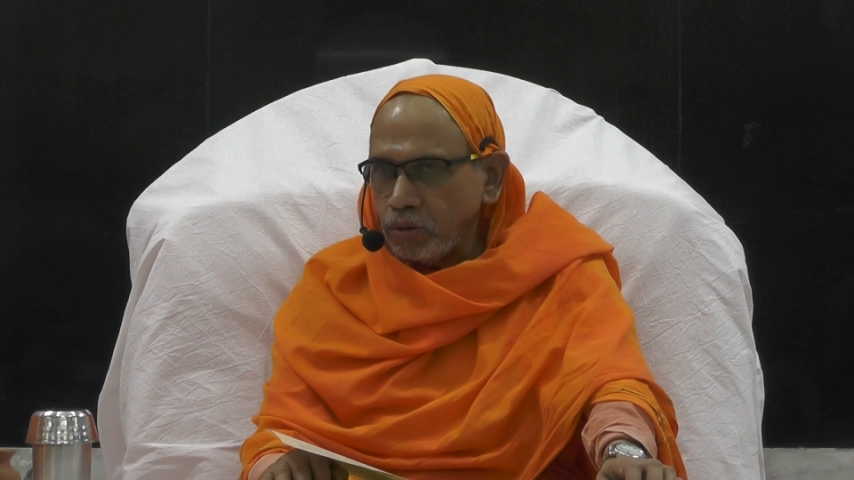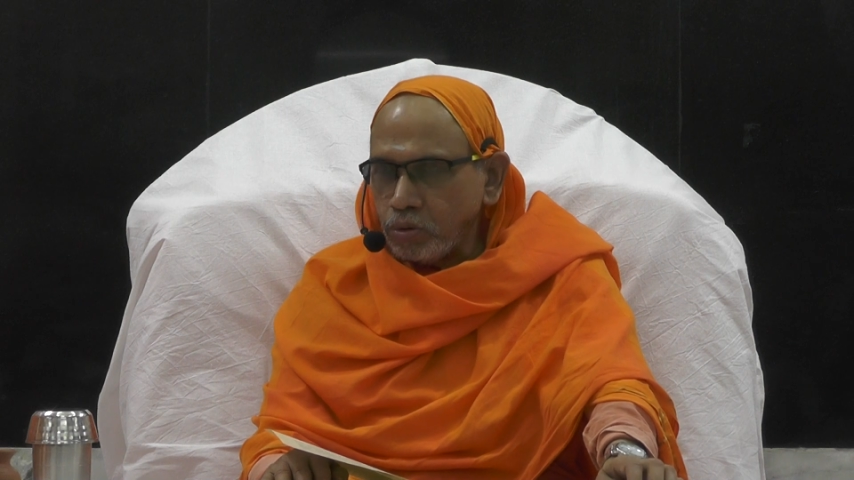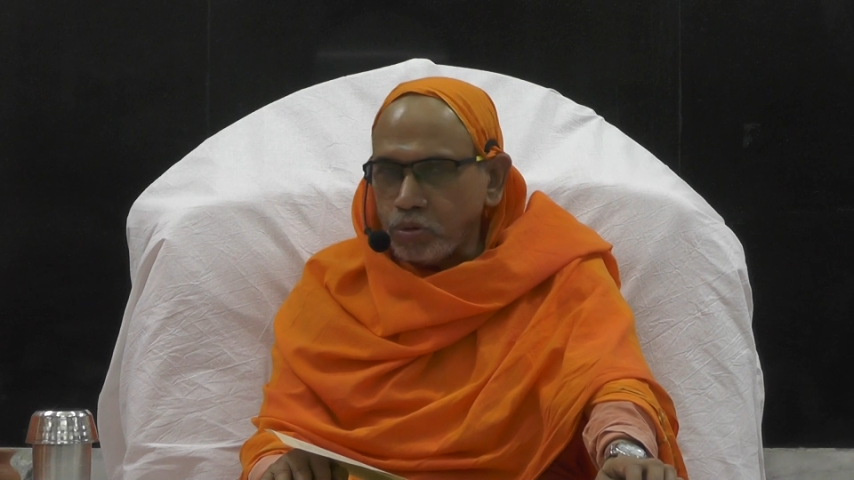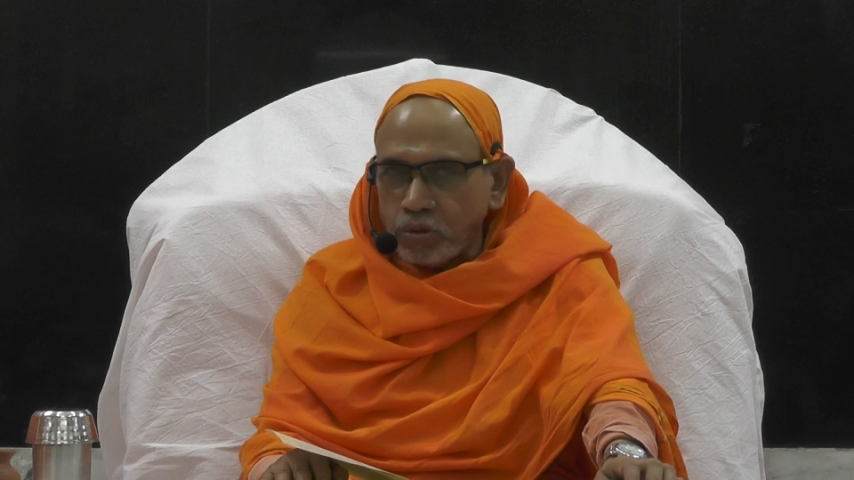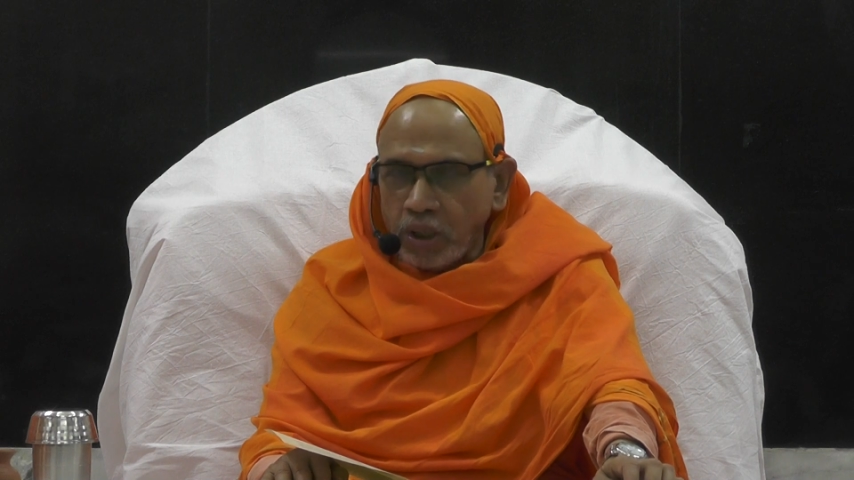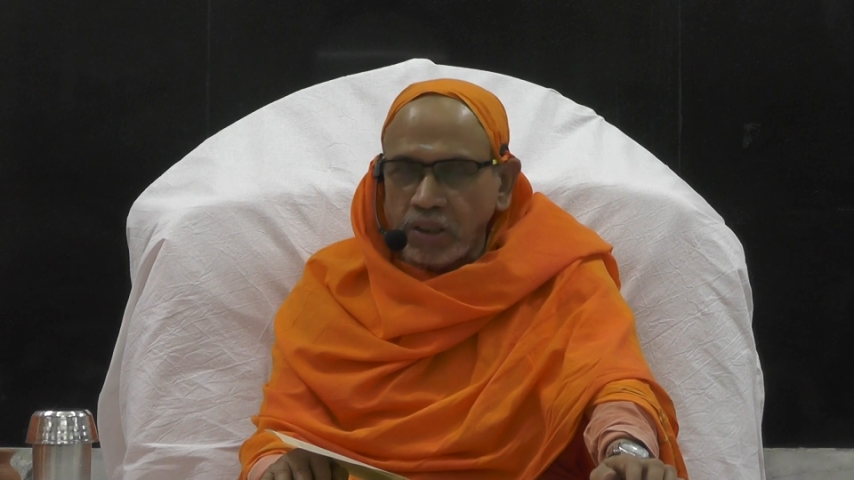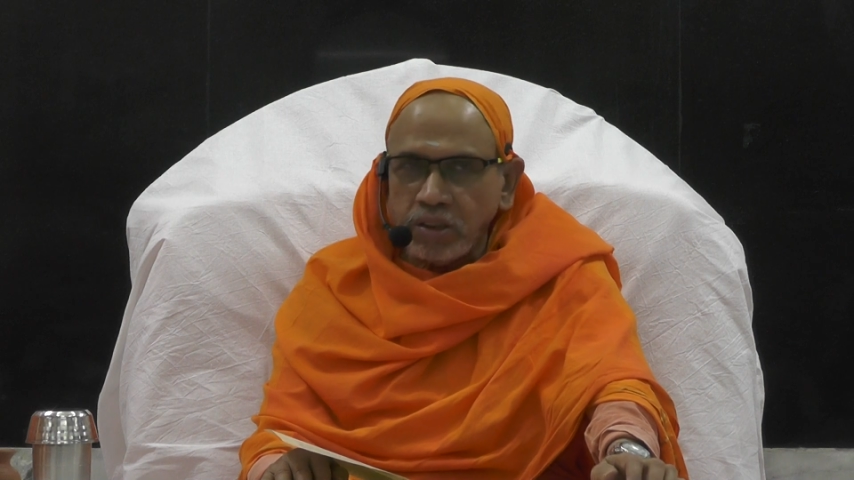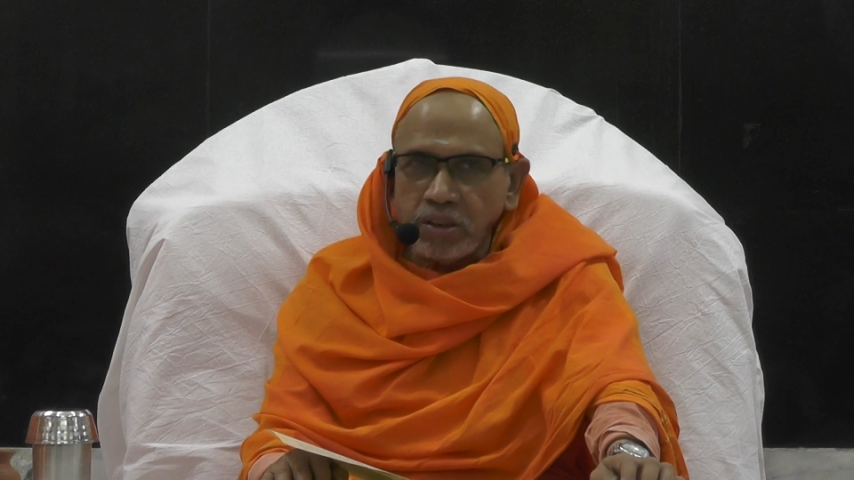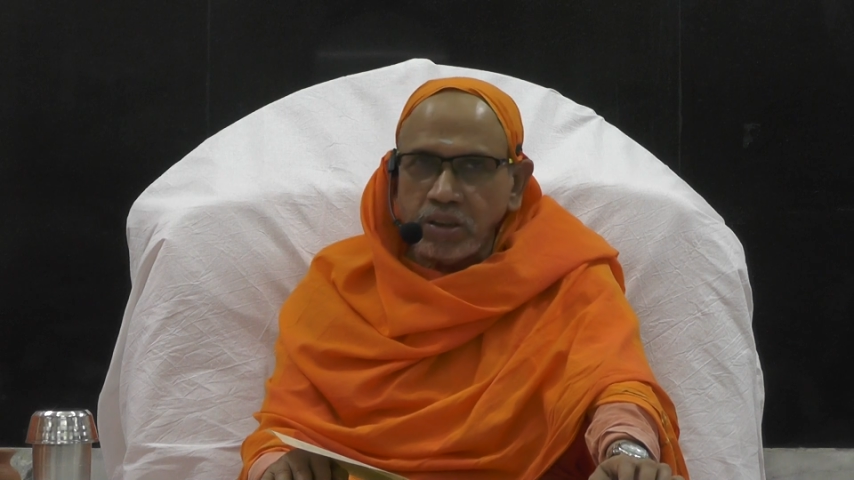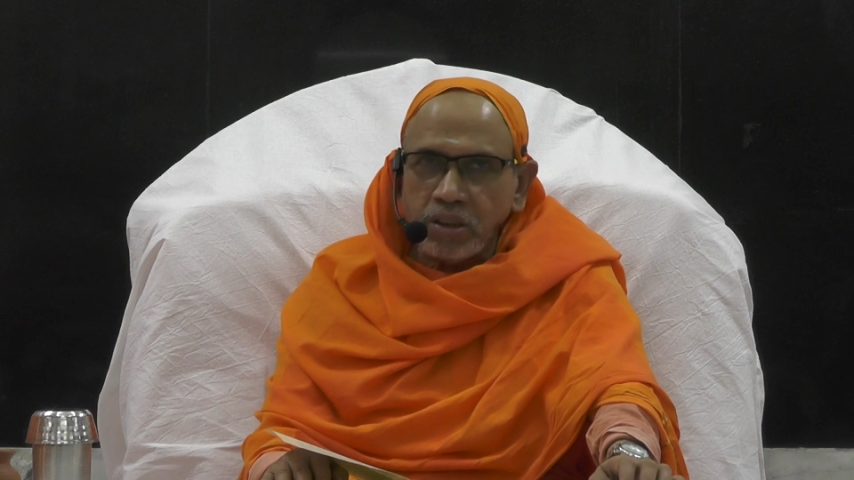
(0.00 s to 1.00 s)
You should not
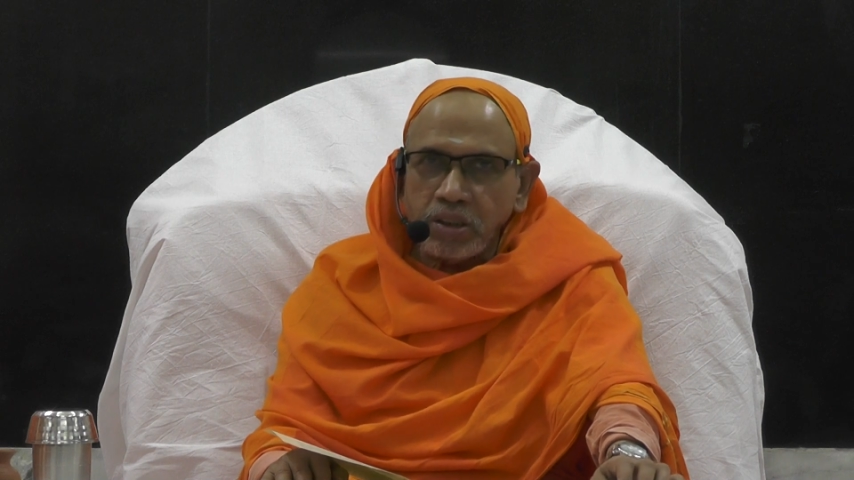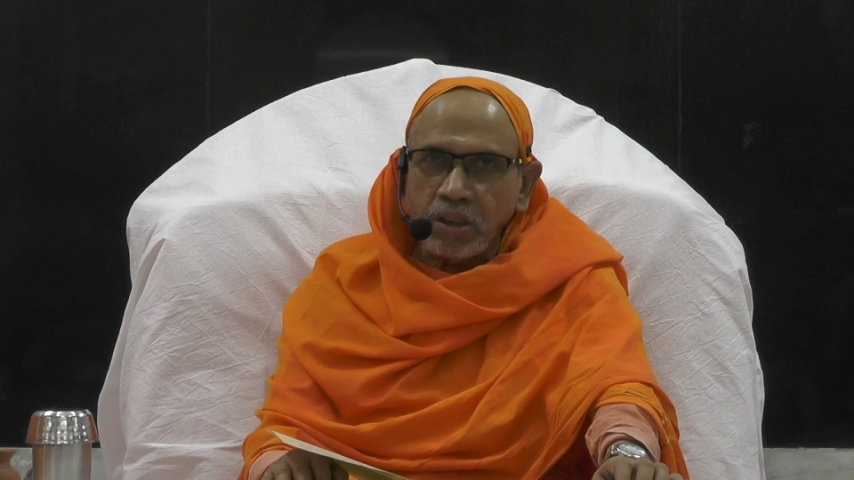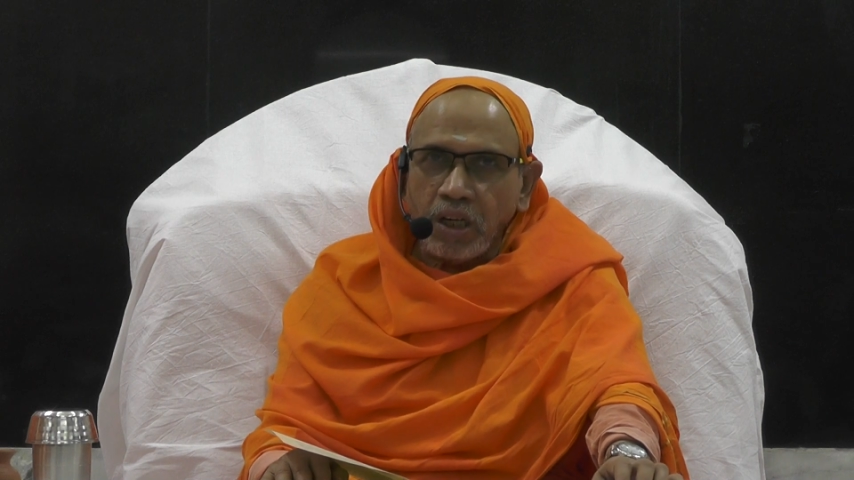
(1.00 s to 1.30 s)
think that uh,